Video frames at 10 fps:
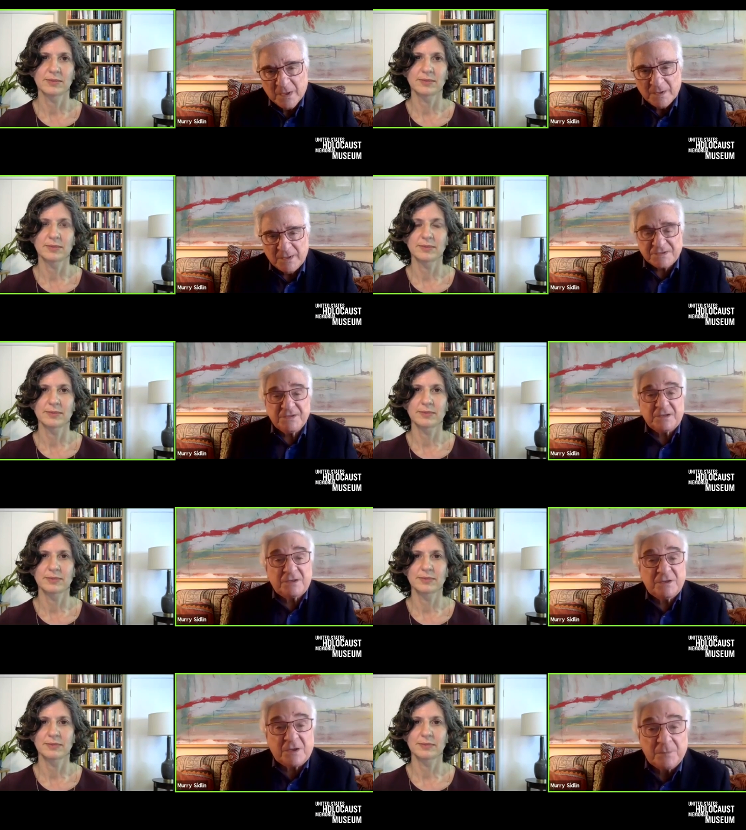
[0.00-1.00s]
Speaker 1: Yes, the,
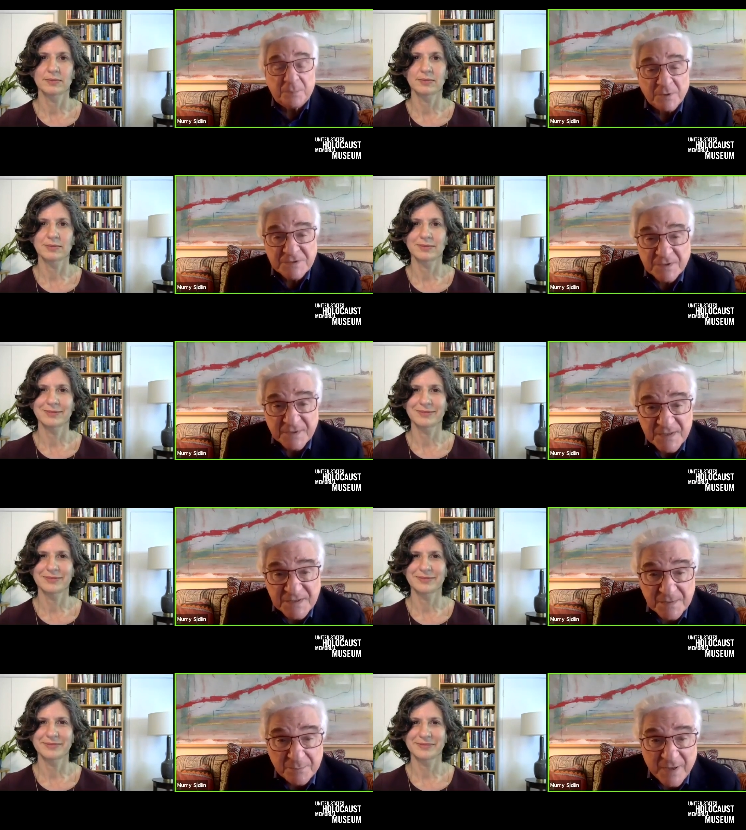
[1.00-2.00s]
the composer
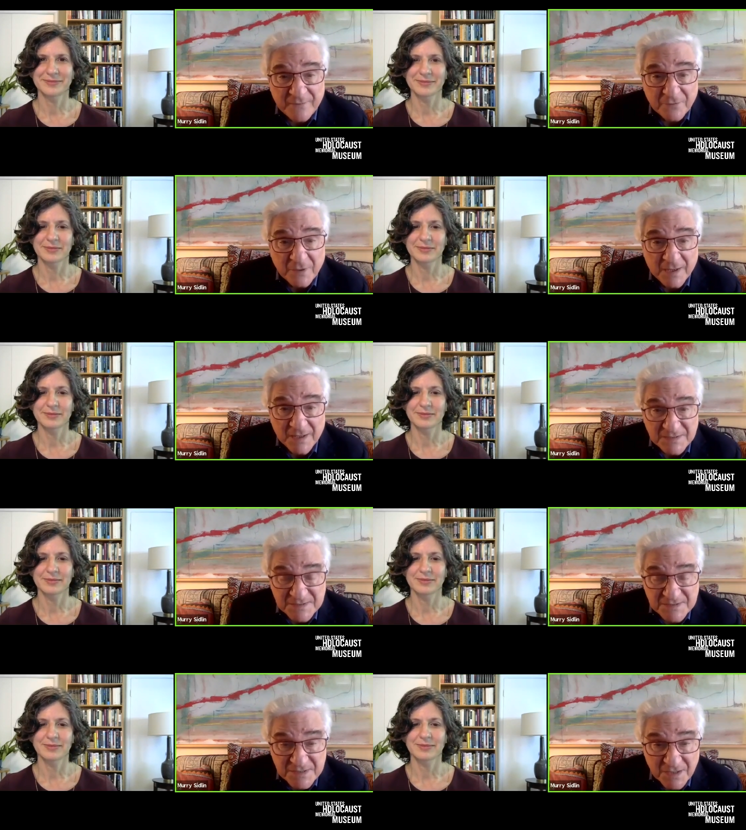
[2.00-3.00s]
is Pavel
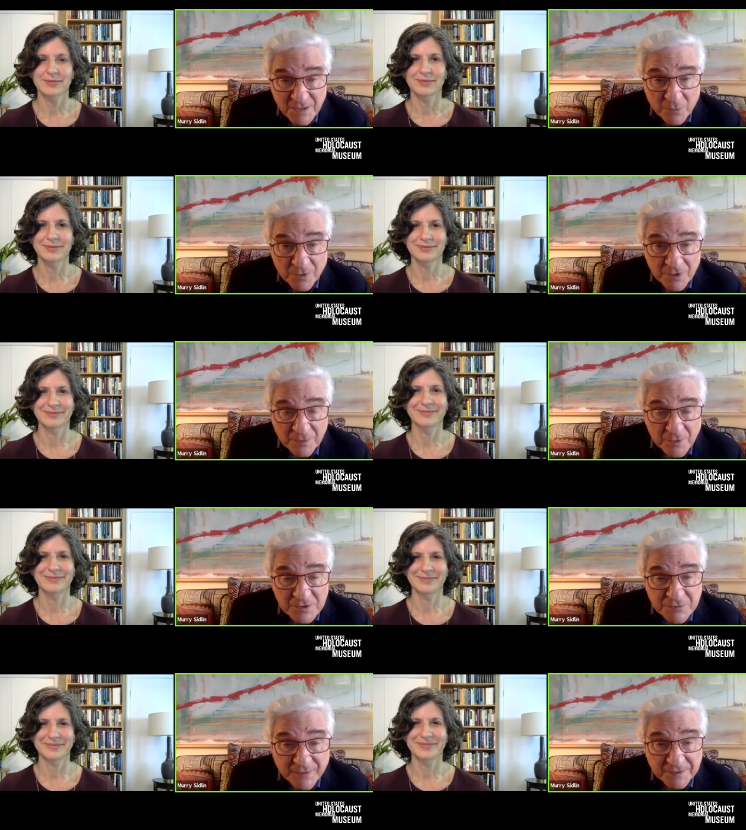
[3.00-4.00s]
Haas, one of the
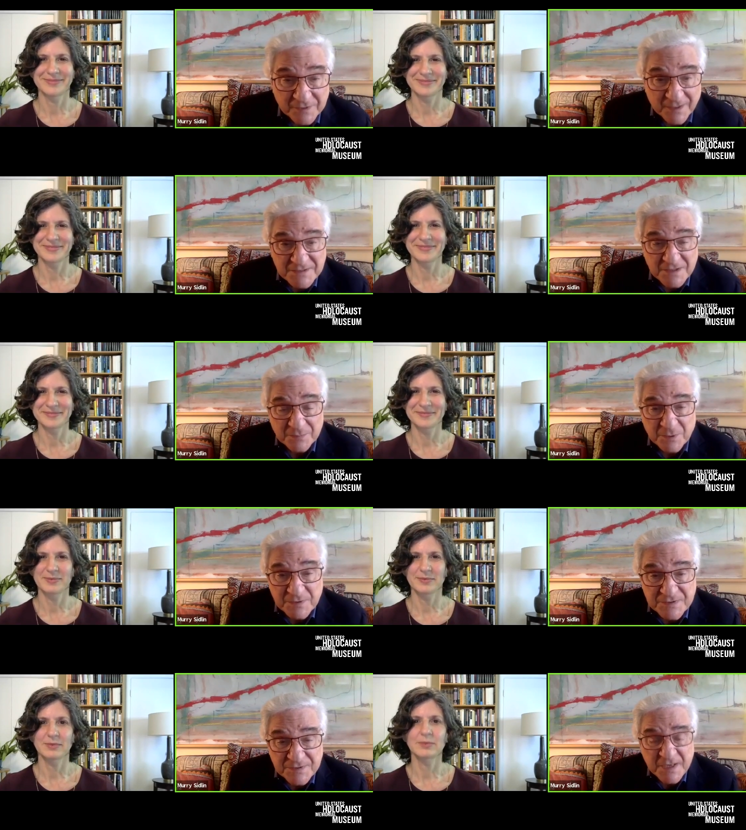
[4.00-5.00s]
most recognized
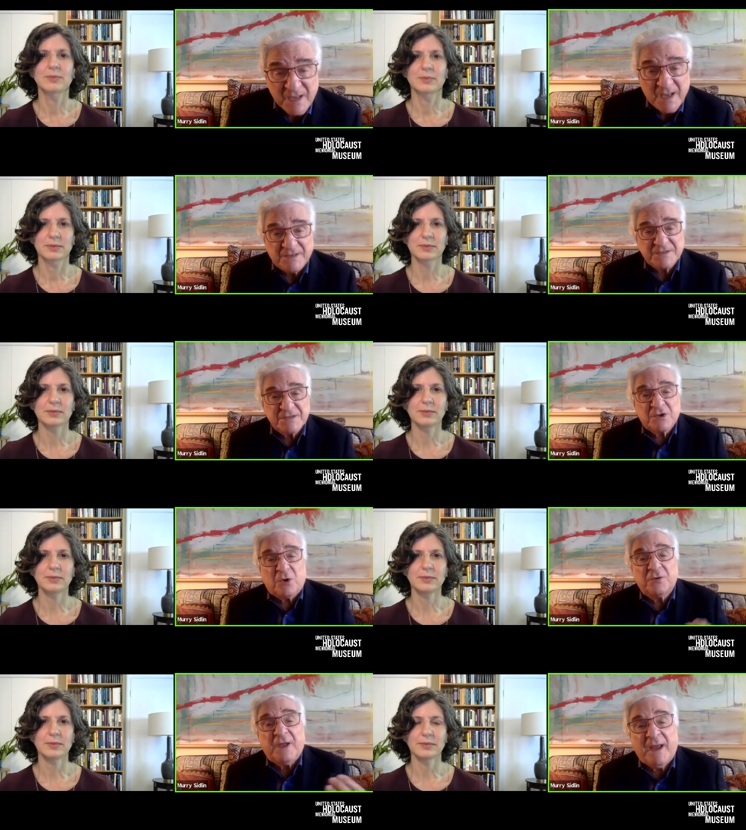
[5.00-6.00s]
composers. And this is
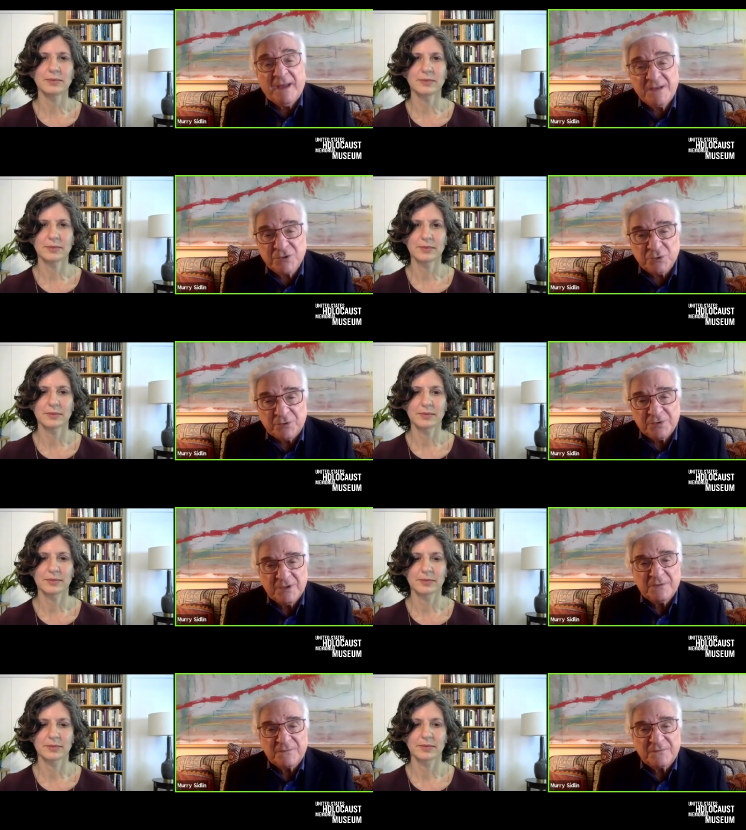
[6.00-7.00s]
called Etude
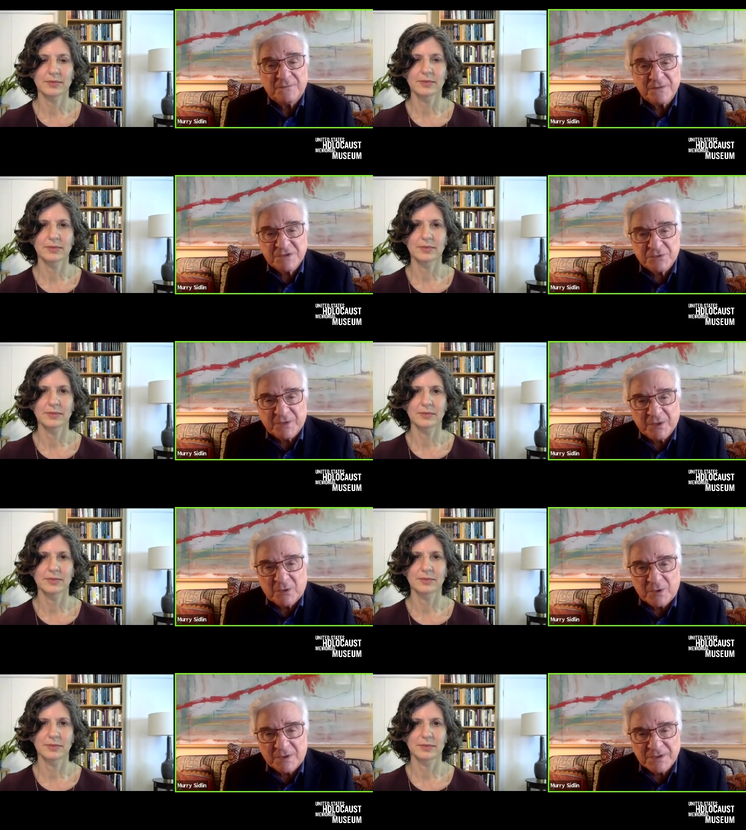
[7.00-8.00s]
for the String
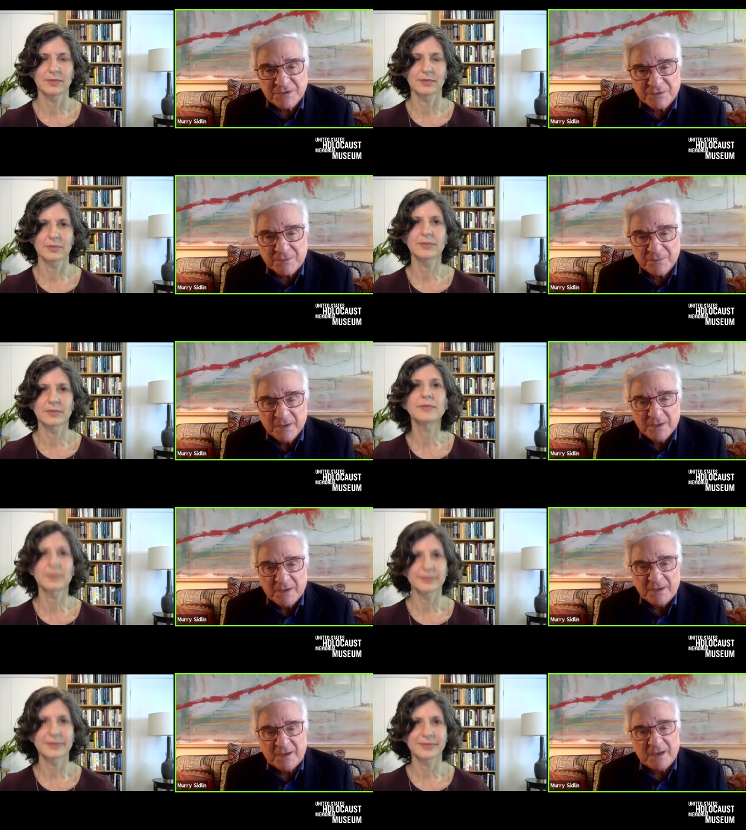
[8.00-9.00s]
Orchestra.
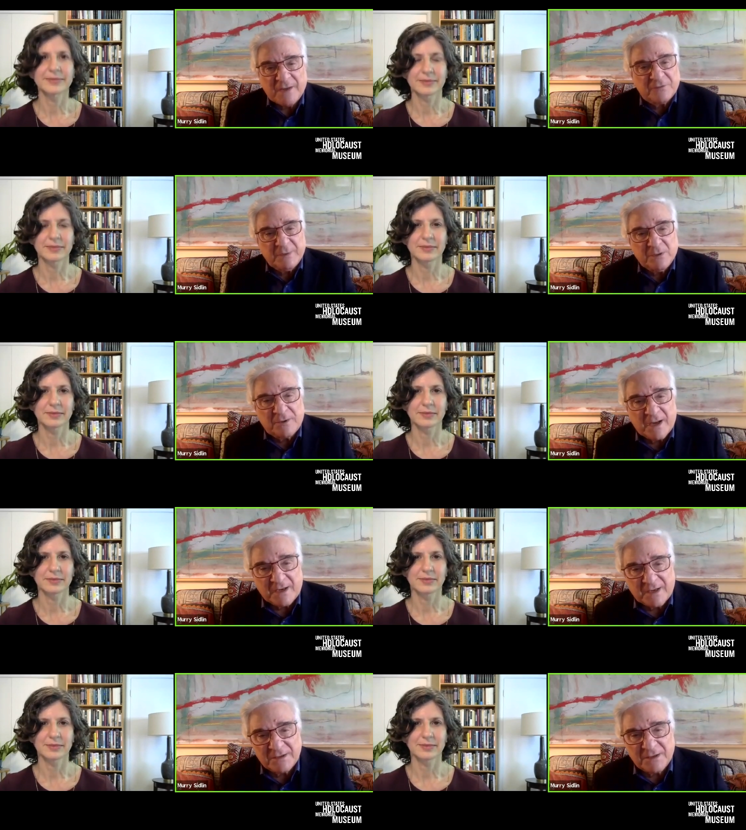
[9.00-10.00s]
And after we look at it, I
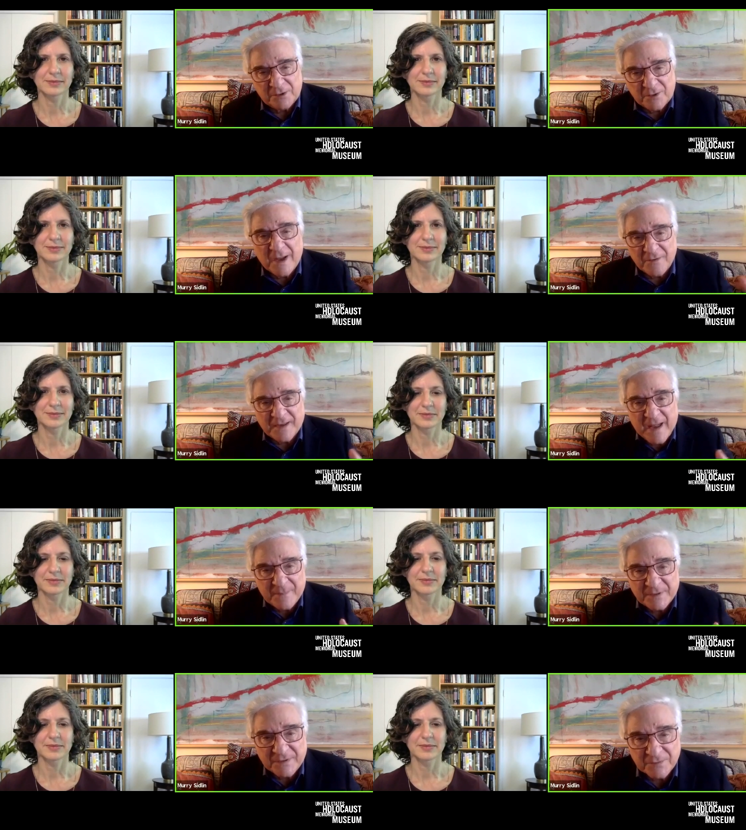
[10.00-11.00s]
can tell you how they
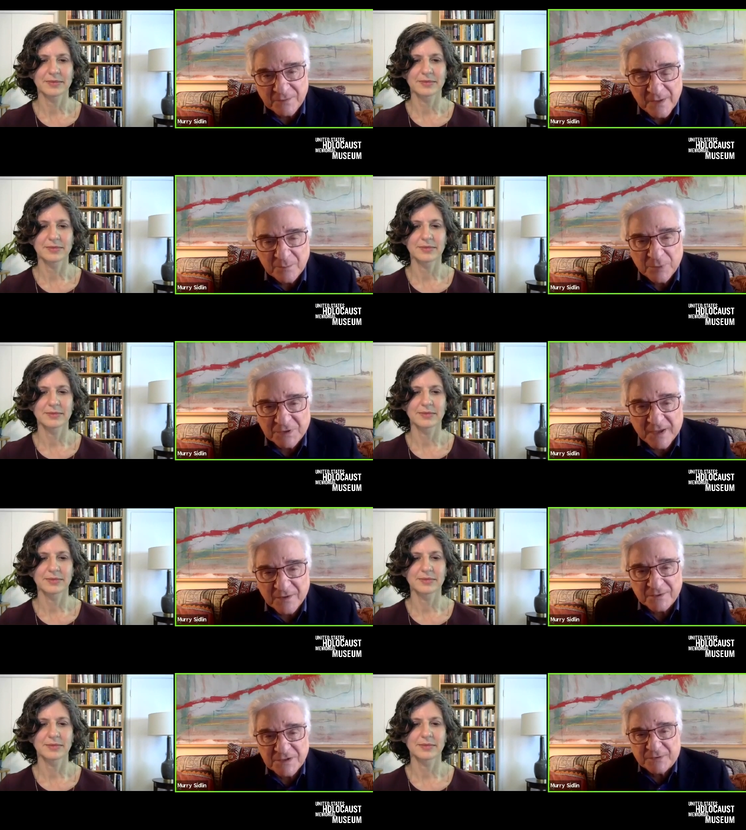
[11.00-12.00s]
happened to put
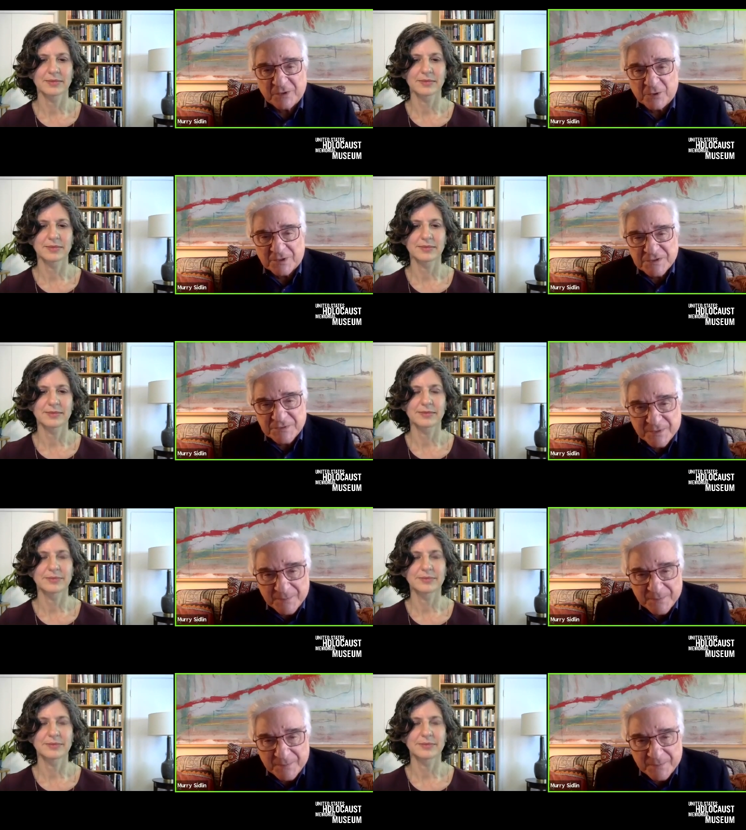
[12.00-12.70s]
together a string orchestra.